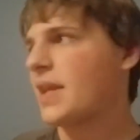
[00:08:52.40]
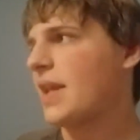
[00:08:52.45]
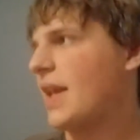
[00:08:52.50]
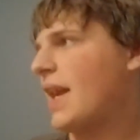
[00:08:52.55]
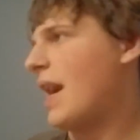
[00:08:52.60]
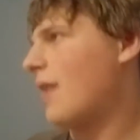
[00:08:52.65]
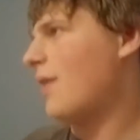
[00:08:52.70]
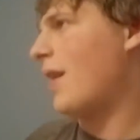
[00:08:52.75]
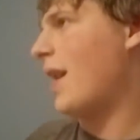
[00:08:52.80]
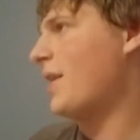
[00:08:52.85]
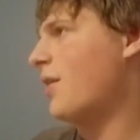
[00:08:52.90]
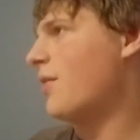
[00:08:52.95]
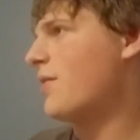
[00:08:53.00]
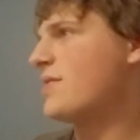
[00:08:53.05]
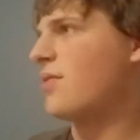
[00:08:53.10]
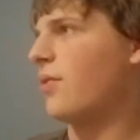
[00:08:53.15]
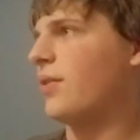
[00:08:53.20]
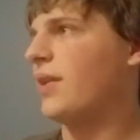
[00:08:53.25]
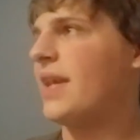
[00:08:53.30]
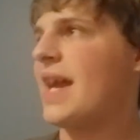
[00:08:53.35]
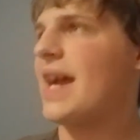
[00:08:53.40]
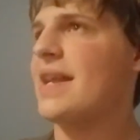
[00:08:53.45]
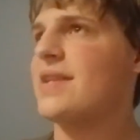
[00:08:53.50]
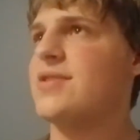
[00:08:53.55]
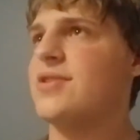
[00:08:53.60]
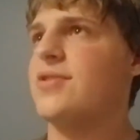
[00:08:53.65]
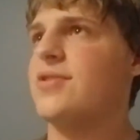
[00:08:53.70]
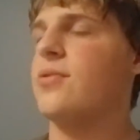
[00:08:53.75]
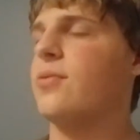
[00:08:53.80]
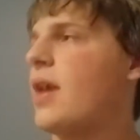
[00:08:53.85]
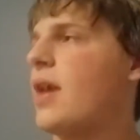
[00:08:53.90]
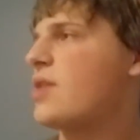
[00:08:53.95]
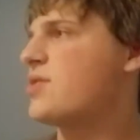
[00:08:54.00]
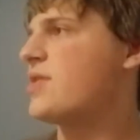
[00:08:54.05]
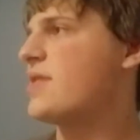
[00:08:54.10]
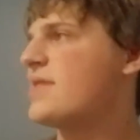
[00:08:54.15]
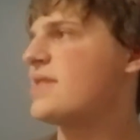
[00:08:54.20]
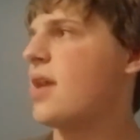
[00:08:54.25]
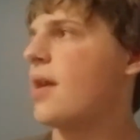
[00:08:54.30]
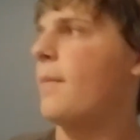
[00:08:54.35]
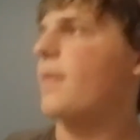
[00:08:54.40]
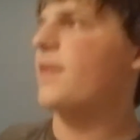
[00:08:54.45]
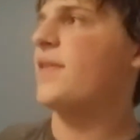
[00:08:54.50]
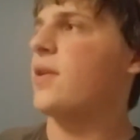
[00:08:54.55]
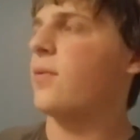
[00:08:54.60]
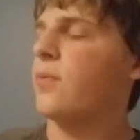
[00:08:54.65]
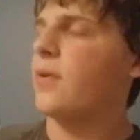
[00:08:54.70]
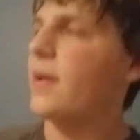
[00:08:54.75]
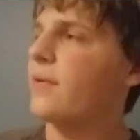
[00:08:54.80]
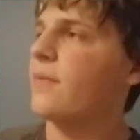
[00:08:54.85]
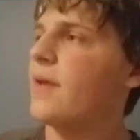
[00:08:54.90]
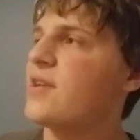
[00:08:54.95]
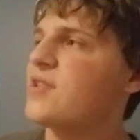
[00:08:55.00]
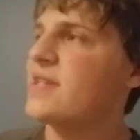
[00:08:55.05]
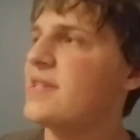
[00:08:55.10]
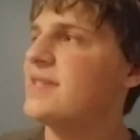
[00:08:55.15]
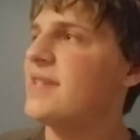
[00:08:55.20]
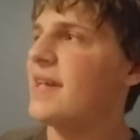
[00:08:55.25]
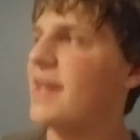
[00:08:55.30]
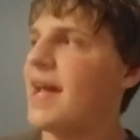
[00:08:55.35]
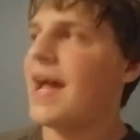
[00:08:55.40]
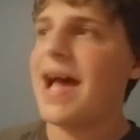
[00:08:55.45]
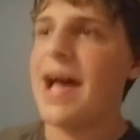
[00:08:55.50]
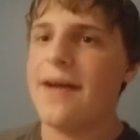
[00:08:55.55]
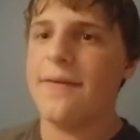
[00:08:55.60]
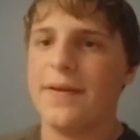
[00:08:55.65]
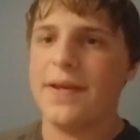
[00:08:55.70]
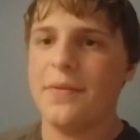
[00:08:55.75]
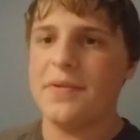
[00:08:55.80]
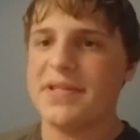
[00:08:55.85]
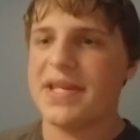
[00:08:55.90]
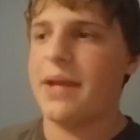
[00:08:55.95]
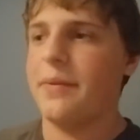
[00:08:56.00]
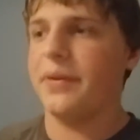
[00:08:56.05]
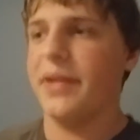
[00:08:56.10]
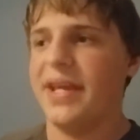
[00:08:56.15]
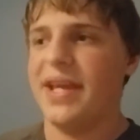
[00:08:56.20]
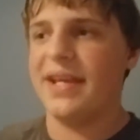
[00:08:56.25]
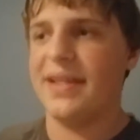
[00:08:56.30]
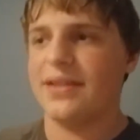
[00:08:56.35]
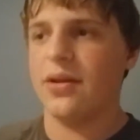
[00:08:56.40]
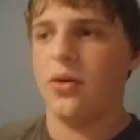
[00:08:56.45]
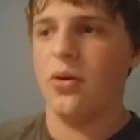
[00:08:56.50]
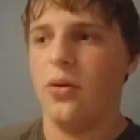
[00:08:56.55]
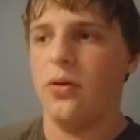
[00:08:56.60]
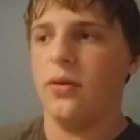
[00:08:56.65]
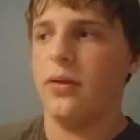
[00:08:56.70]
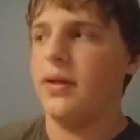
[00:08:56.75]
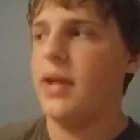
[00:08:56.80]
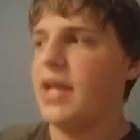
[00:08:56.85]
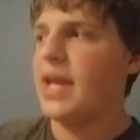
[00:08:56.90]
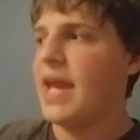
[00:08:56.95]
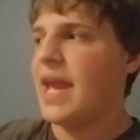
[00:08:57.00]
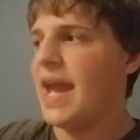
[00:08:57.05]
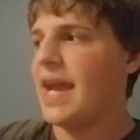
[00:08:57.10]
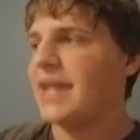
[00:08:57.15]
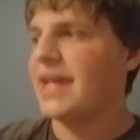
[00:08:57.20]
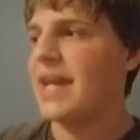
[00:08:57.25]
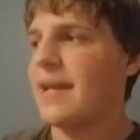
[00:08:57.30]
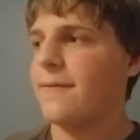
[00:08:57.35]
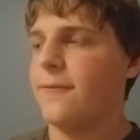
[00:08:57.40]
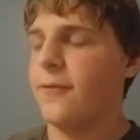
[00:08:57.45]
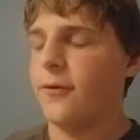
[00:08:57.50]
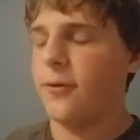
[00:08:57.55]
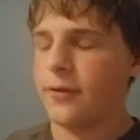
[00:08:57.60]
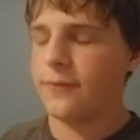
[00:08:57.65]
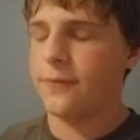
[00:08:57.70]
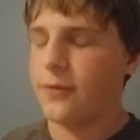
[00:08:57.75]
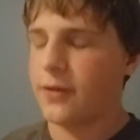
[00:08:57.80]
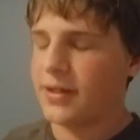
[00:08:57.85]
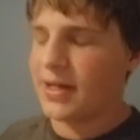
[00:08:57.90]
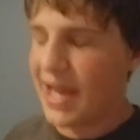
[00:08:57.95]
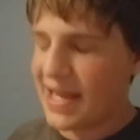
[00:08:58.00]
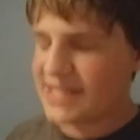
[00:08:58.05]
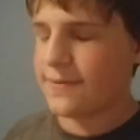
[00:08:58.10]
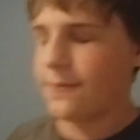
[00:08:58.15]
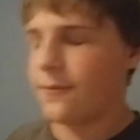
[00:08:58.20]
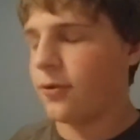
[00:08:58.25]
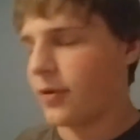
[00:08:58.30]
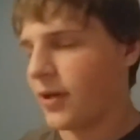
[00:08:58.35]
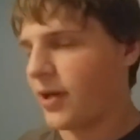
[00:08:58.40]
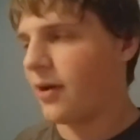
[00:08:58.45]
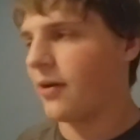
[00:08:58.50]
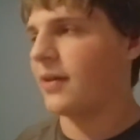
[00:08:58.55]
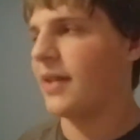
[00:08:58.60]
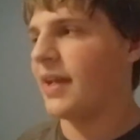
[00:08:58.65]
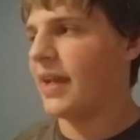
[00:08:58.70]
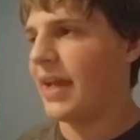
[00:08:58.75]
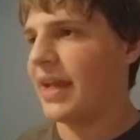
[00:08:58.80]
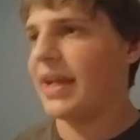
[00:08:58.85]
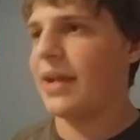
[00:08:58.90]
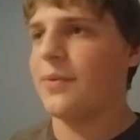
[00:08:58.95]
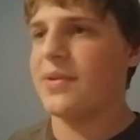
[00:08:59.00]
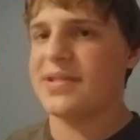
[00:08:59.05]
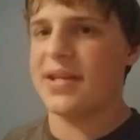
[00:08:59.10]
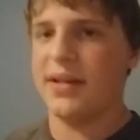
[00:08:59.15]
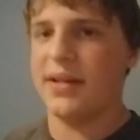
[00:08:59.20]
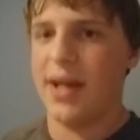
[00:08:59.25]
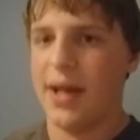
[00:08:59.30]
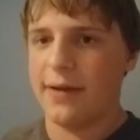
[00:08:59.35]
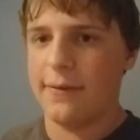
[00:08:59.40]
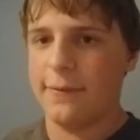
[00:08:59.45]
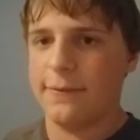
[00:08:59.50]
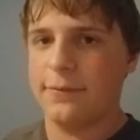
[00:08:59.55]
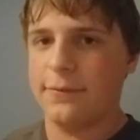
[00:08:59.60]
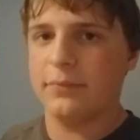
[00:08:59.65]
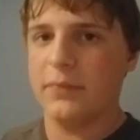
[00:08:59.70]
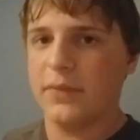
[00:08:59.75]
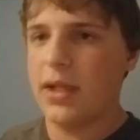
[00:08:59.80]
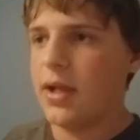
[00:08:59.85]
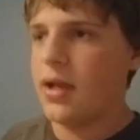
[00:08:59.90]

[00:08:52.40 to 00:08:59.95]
Now, I know he's only had 2 rushes, but the 1 rush he did have, he was able to hit the hole and get forward for a nice 4-yard gain. It was enough.